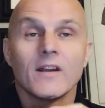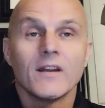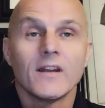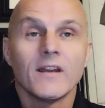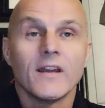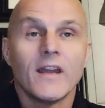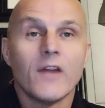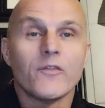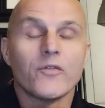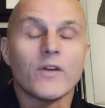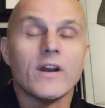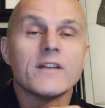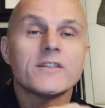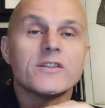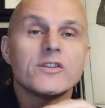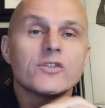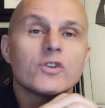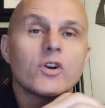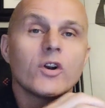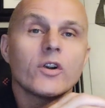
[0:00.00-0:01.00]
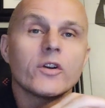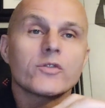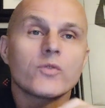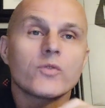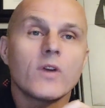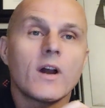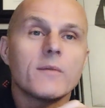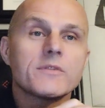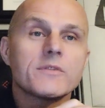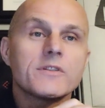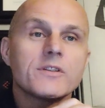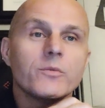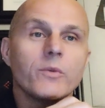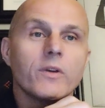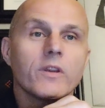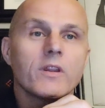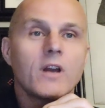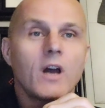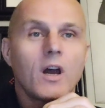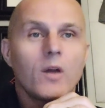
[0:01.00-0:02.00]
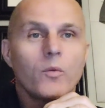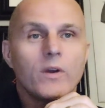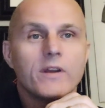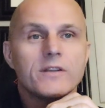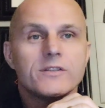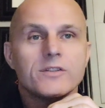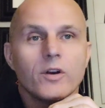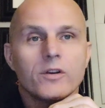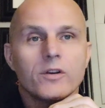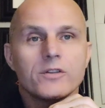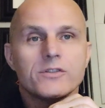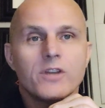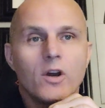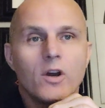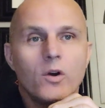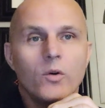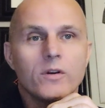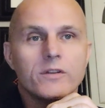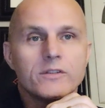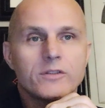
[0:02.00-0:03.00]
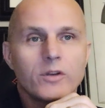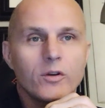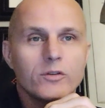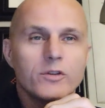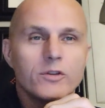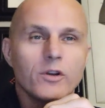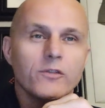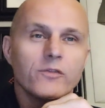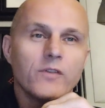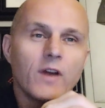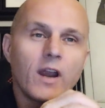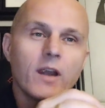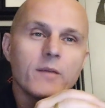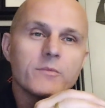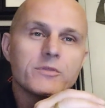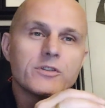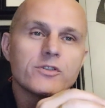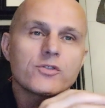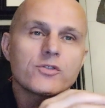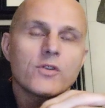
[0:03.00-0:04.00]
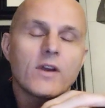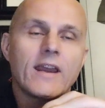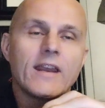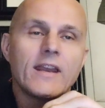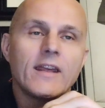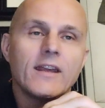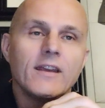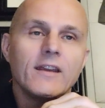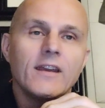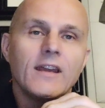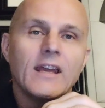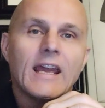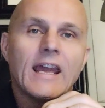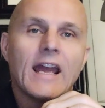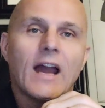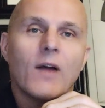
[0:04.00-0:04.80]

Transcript: Hey friends, it's Curtis Robinson with Conway Toe-to-Toe and Toe-to-Toe Firearms and Training.